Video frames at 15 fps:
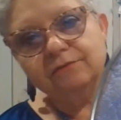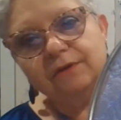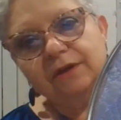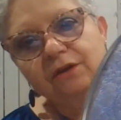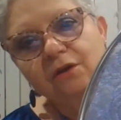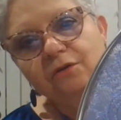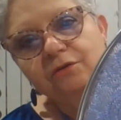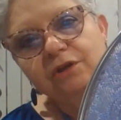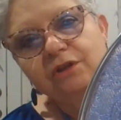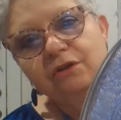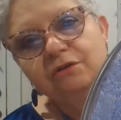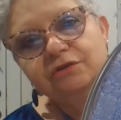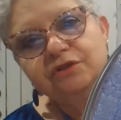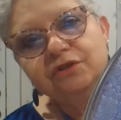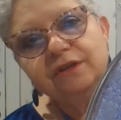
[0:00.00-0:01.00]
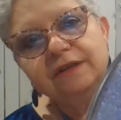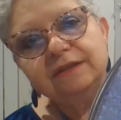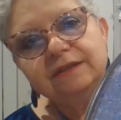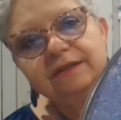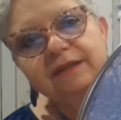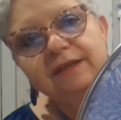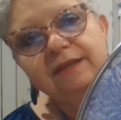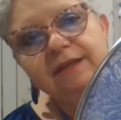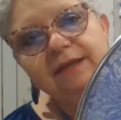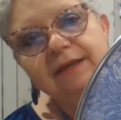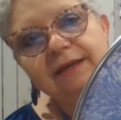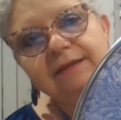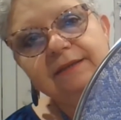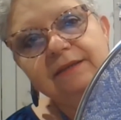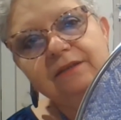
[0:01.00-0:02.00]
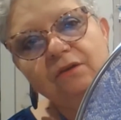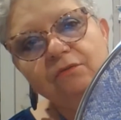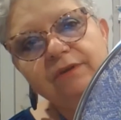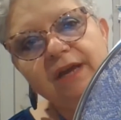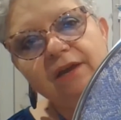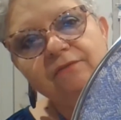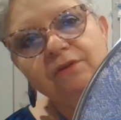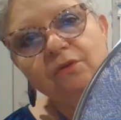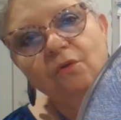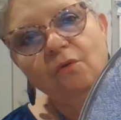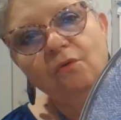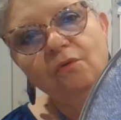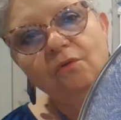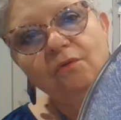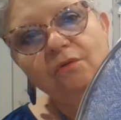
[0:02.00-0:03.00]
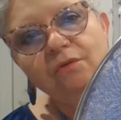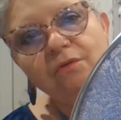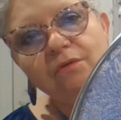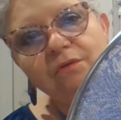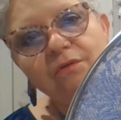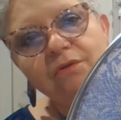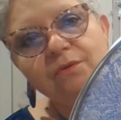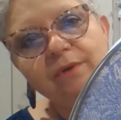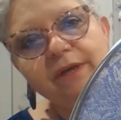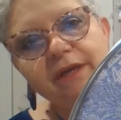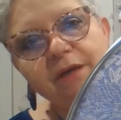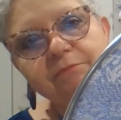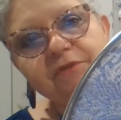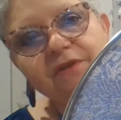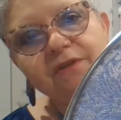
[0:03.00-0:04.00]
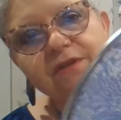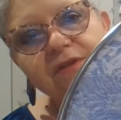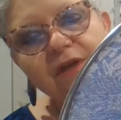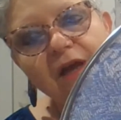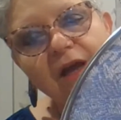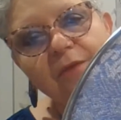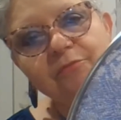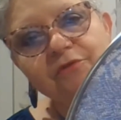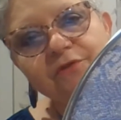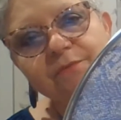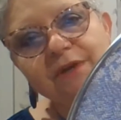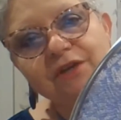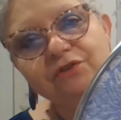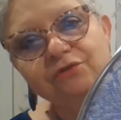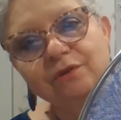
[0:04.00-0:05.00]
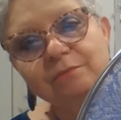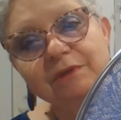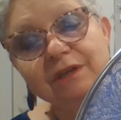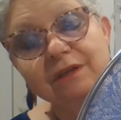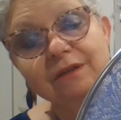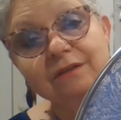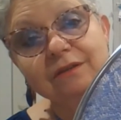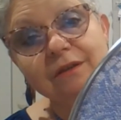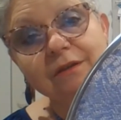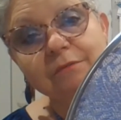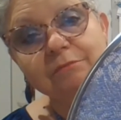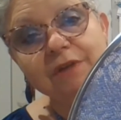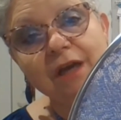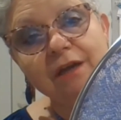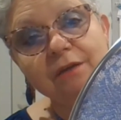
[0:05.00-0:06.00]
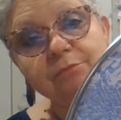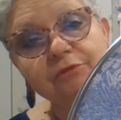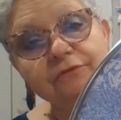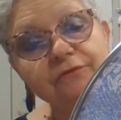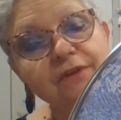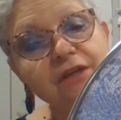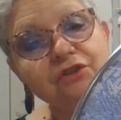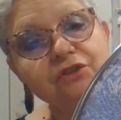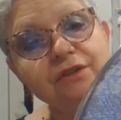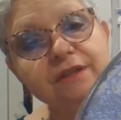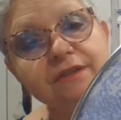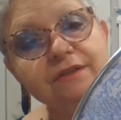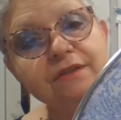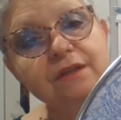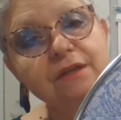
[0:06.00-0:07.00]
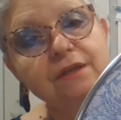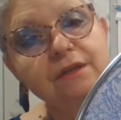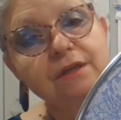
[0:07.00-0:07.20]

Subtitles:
If I go close, you can see that I don't have it all the way up to the top with my trimming because I am not a perfectionist.